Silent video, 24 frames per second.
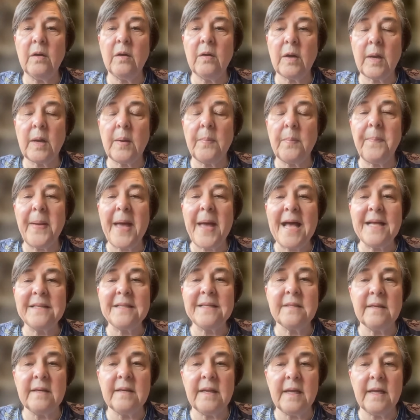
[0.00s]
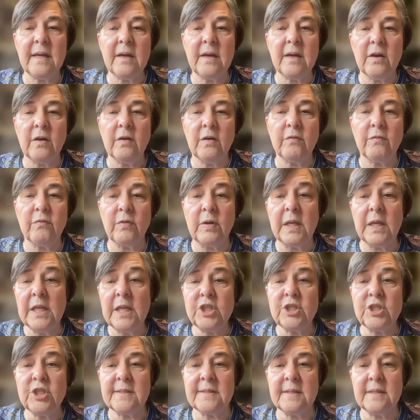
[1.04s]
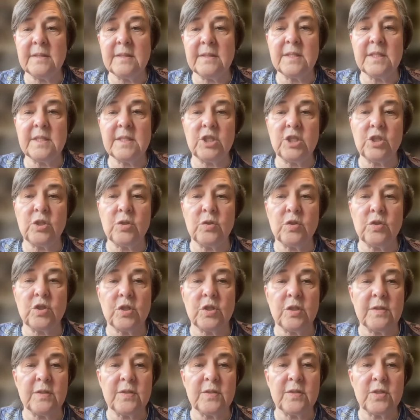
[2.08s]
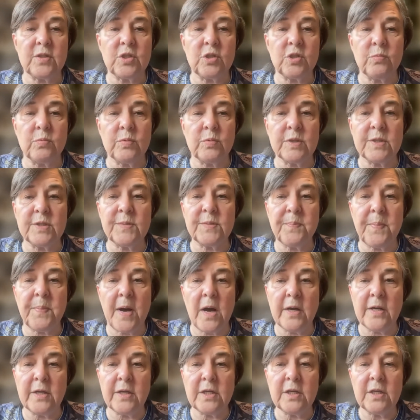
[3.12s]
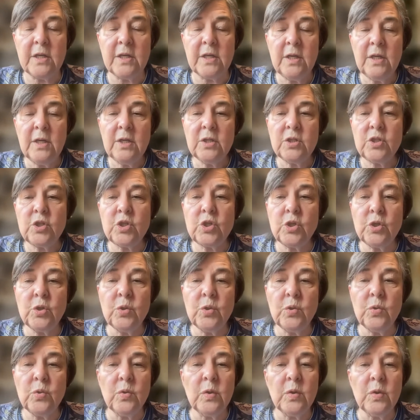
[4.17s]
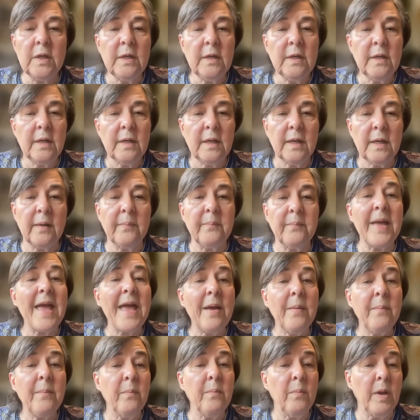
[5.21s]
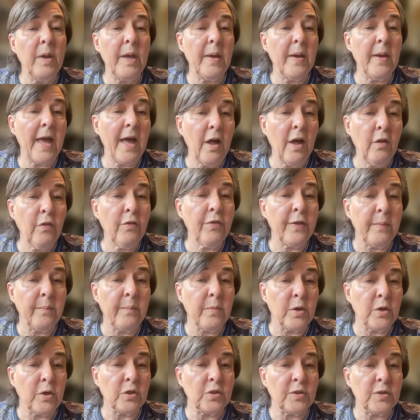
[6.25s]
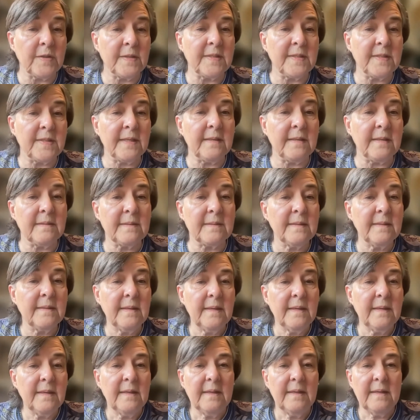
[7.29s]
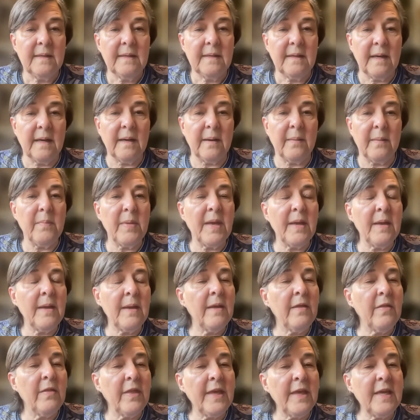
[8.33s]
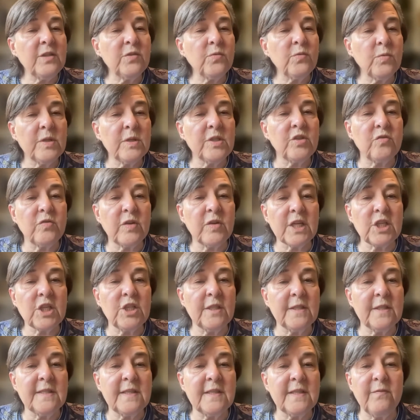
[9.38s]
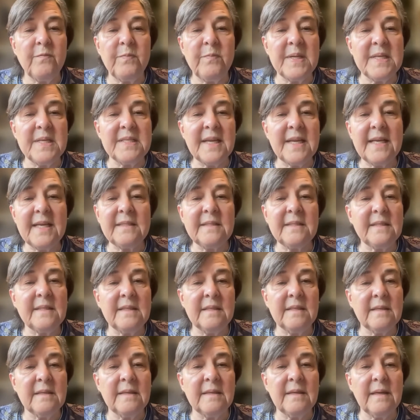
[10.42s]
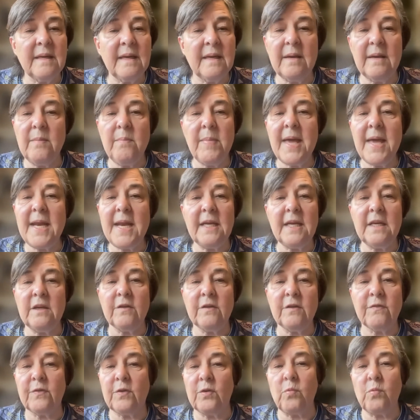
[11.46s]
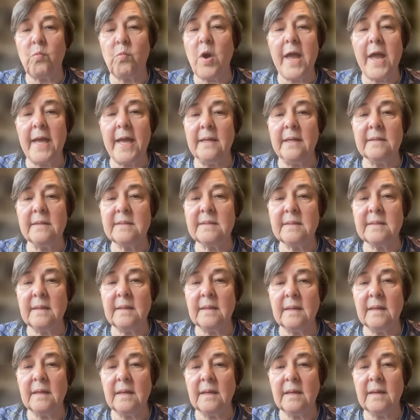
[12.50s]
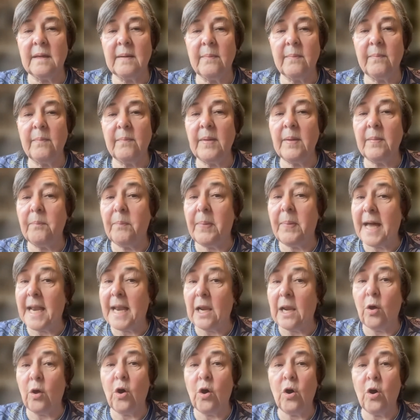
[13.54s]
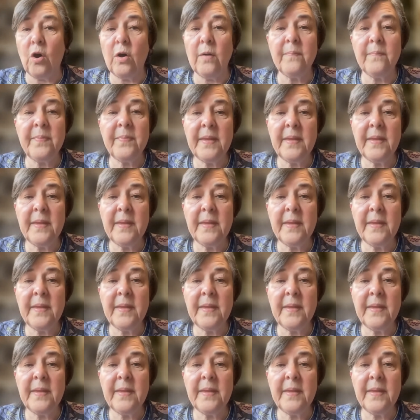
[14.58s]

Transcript: capacity of religious institutions to respond to health emergencies. These restrictions have been tested in many different ways, by law,